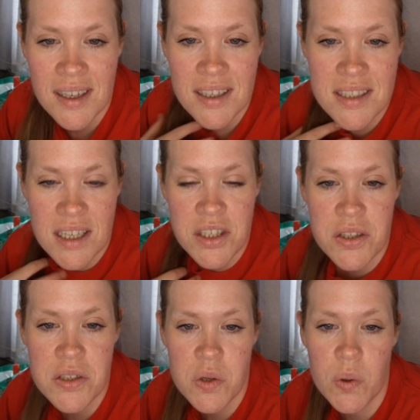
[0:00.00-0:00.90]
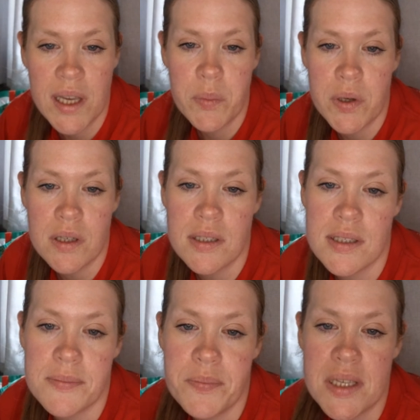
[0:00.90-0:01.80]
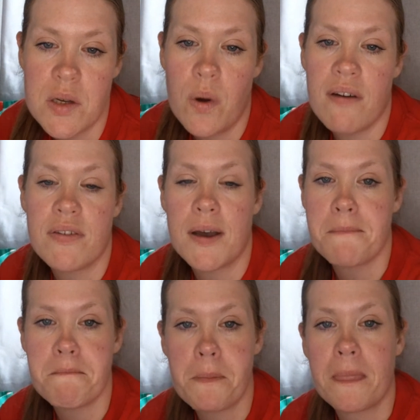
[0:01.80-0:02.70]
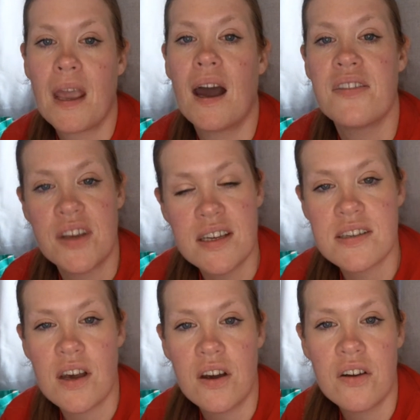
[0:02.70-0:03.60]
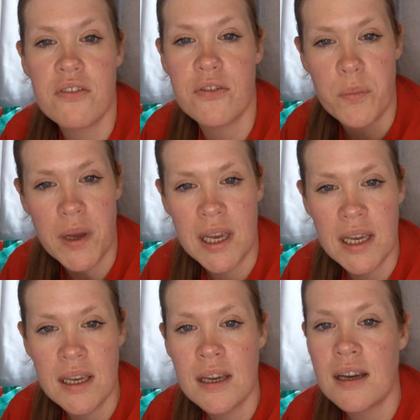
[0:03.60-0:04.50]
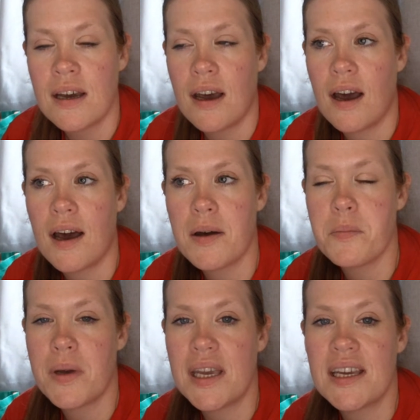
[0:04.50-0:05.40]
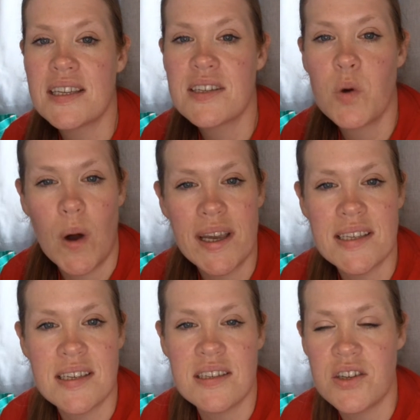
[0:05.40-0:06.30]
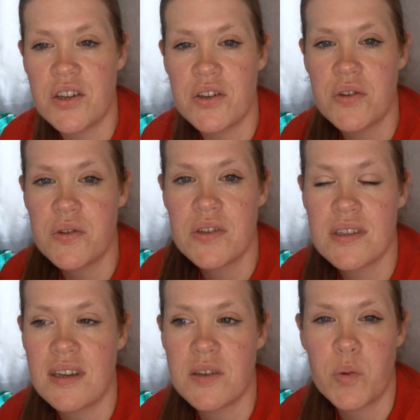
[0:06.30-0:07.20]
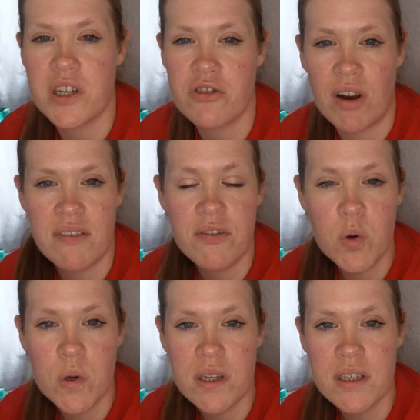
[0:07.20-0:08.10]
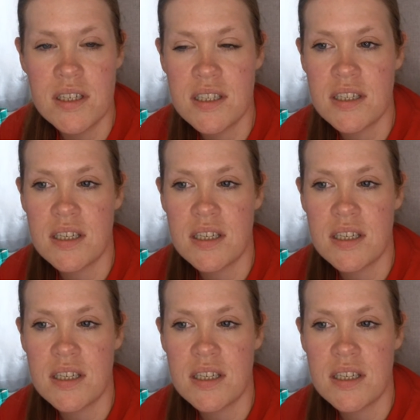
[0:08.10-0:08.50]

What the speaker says: He said use QuickBooks. Is it worth it? I think so. For me, it's quite easy to use. It's pretty straightforward.